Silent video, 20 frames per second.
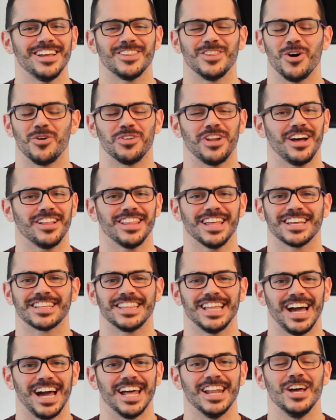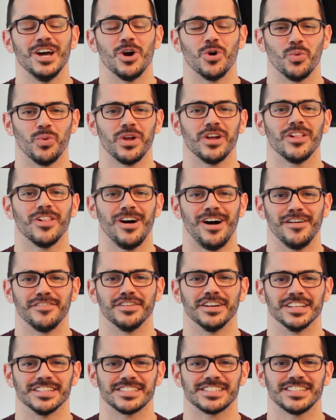No, not like that. A real
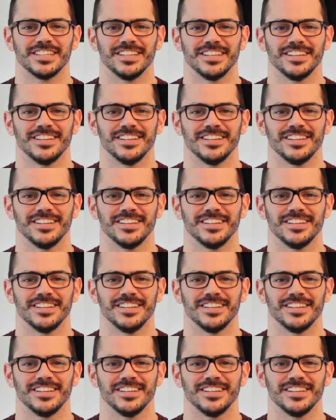office.